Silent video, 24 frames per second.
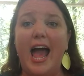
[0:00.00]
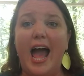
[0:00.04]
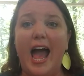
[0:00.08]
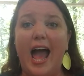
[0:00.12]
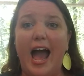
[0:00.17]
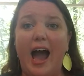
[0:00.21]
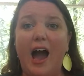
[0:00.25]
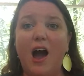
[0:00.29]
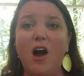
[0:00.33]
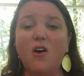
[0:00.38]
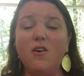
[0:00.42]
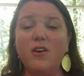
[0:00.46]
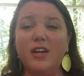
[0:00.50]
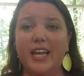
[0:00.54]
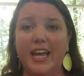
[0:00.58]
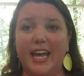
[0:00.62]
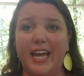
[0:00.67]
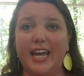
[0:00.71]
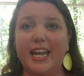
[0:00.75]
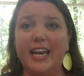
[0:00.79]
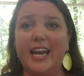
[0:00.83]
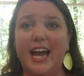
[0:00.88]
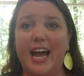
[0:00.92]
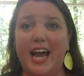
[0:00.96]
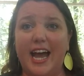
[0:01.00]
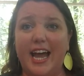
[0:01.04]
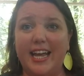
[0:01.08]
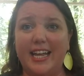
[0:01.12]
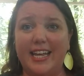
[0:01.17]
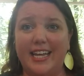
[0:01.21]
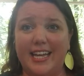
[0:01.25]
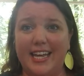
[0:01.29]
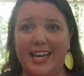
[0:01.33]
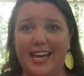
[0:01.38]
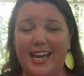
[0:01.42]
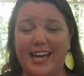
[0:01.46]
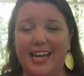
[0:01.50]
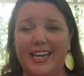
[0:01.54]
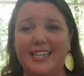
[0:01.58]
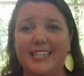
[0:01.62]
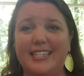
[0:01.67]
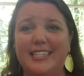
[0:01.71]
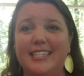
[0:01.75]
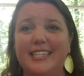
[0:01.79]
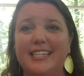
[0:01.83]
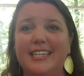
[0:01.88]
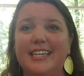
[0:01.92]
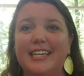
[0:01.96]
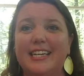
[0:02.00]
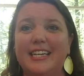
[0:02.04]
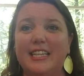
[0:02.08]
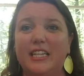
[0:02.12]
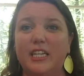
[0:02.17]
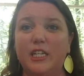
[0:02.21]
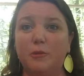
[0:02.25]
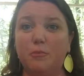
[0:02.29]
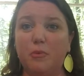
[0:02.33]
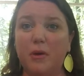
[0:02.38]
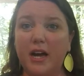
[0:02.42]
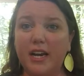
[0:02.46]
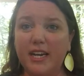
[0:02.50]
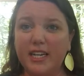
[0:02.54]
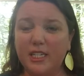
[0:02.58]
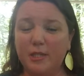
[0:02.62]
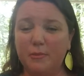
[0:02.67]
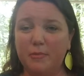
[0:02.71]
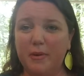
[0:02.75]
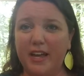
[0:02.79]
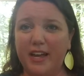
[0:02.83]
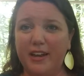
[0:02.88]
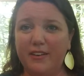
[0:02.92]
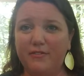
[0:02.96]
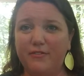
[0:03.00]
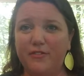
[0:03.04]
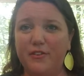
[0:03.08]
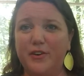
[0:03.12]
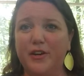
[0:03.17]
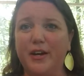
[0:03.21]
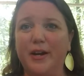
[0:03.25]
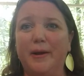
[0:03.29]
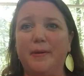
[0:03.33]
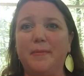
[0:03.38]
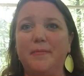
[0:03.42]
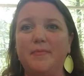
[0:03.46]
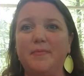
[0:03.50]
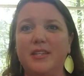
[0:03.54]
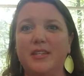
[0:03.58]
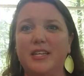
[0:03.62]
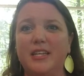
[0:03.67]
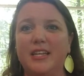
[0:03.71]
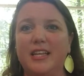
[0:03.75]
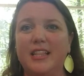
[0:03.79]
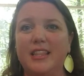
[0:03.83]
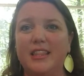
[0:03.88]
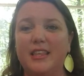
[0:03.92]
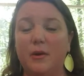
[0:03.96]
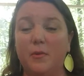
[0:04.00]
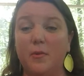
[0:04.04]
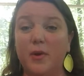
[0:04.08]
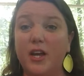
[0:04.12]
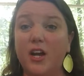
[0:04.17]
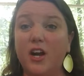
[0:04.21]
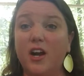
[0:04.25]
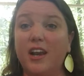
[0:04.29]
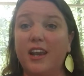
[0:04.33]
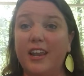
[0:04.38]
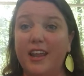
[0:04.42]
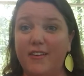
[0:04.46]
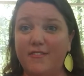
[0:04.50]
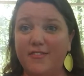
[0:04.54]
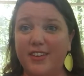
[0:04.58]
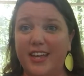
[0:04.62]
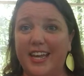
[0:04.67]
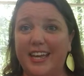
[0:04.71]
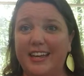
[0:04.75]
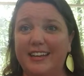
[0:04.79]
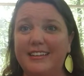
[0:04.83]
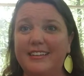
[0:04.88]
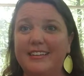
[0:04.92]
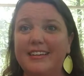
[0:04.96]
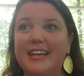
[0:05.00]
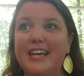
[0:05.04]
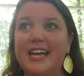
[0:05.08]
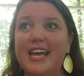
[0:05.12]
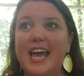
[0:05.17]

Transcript: How can I get these products paid for that we are loving,